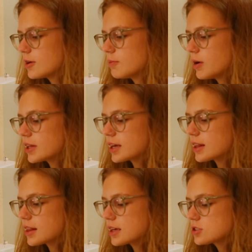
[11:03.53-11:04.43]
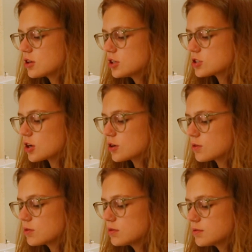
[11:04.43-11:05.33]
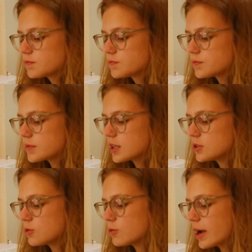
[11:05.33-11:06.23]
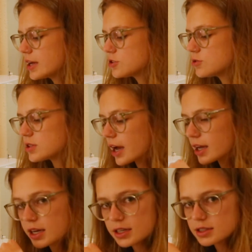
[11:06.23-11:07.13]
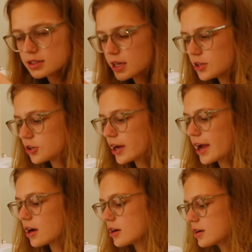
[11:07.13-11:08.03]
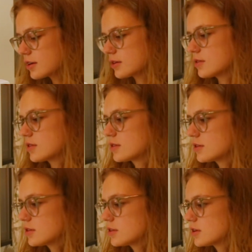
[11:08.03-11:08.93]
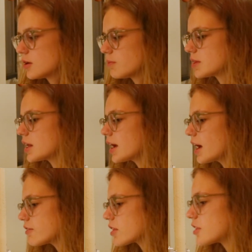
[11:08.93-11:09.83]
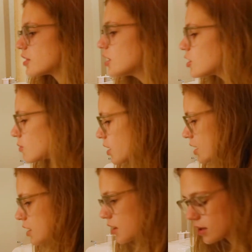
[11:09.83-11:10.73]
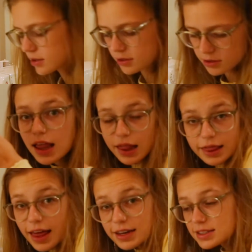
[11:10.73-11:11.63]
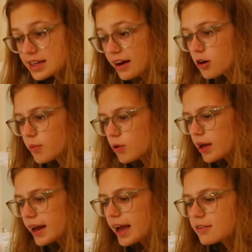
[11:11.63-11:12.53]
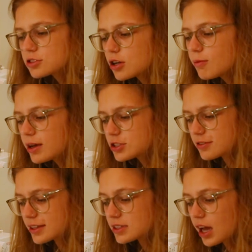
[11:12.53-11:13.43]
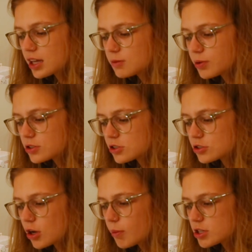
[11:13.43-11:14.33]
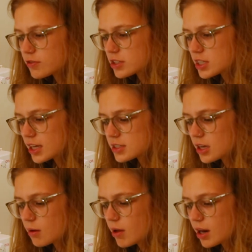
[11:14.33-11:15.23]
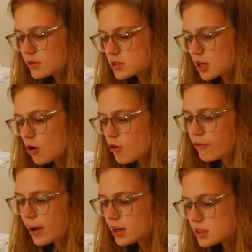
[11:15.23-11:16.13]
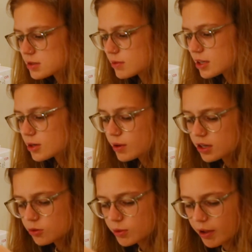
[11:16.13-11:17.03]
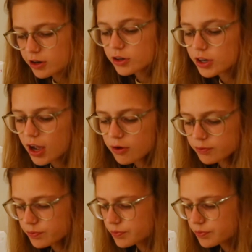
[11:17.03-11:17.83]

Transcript: But like this on its own is way too tight in your hair. But then I have a thinner one that is terrible, and I have so much of this. I had to purchase so much of it to get some, and I was like, oh, finally some thinner one, it'll be better. No,